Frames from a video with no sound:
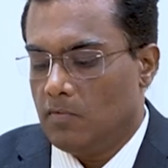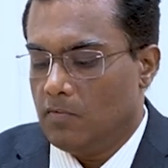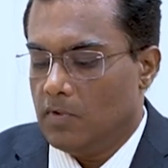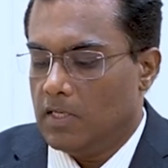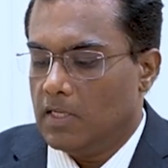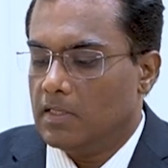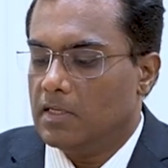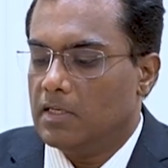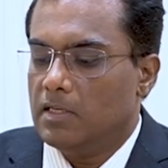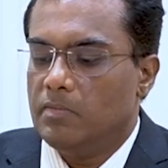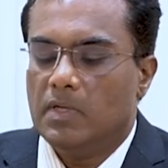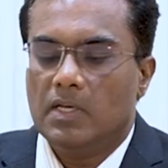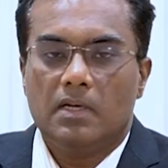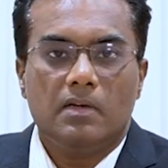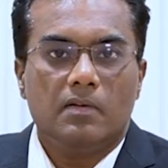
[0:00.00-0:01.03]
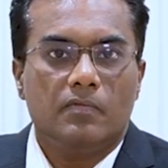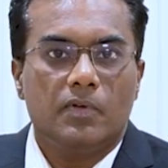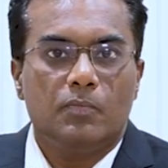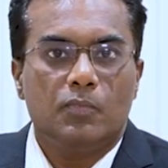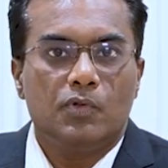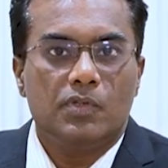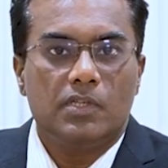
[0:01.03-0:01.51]
we take the tibia, we
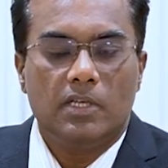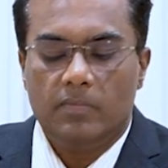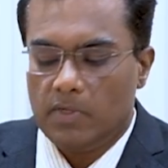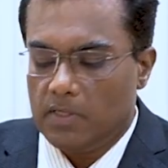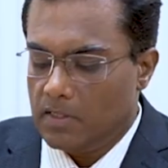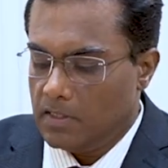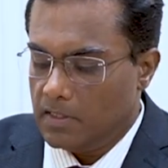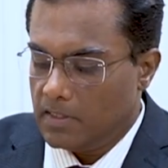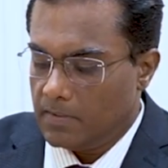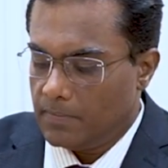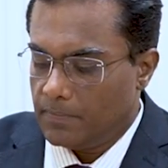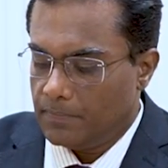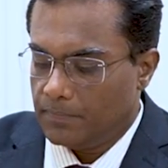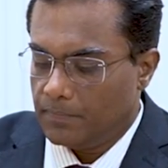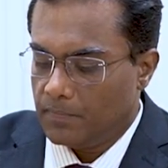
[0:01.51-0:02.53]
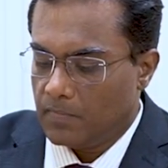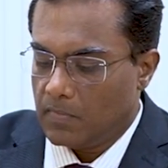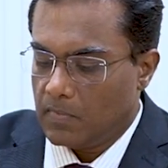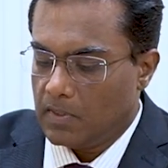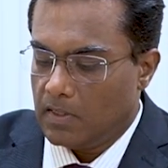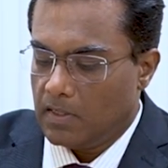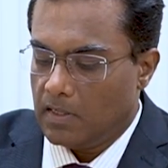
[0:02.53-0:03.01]
put cement here
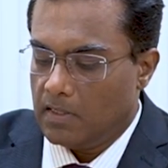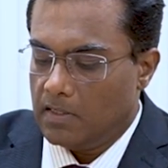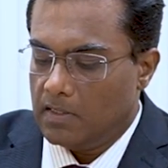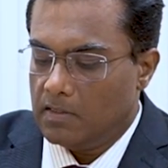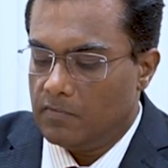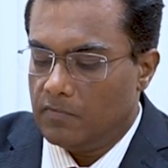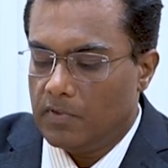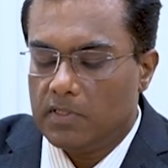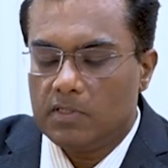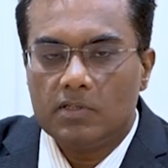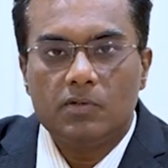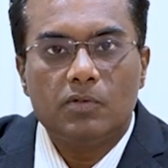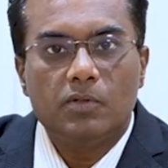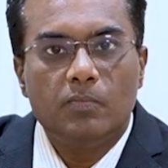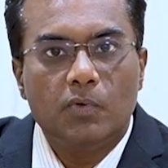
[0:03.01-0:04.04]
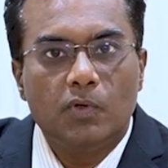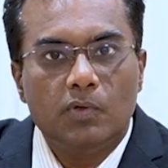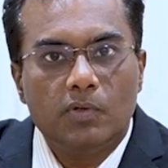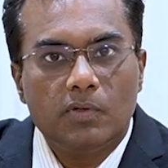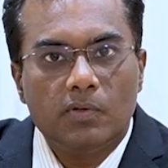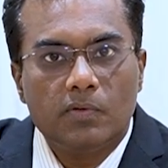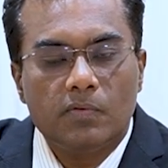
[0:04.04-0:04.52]
and it is fixed to the
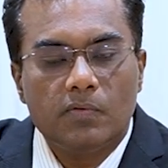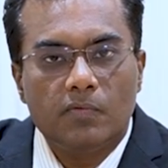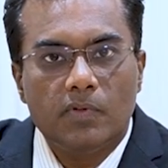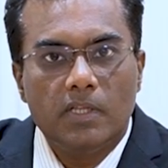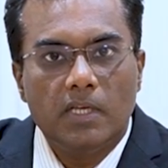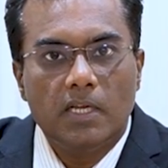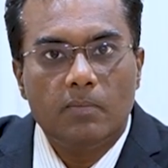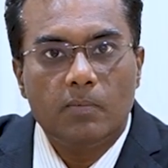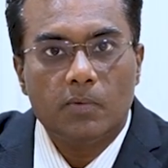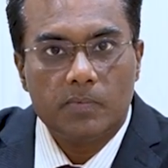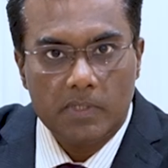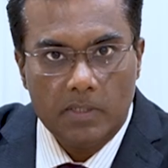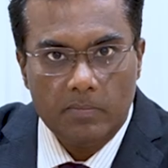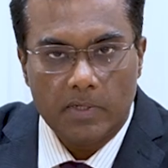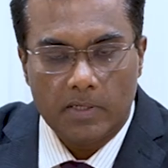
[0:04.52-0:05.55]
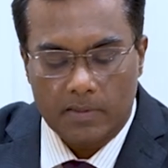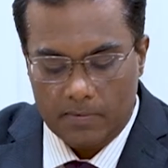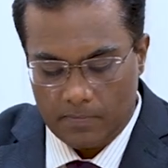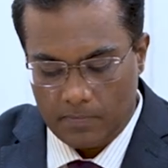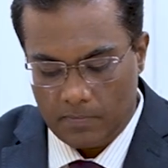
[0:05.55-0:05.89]
bone with the help of cement.